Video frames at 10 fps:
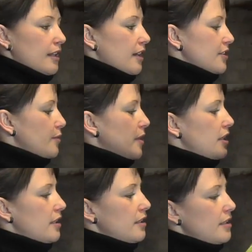Next
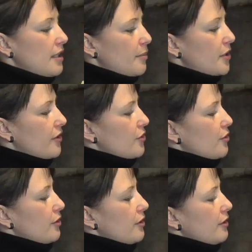one, tap it on the
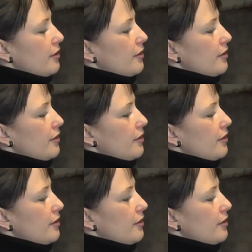shoulder,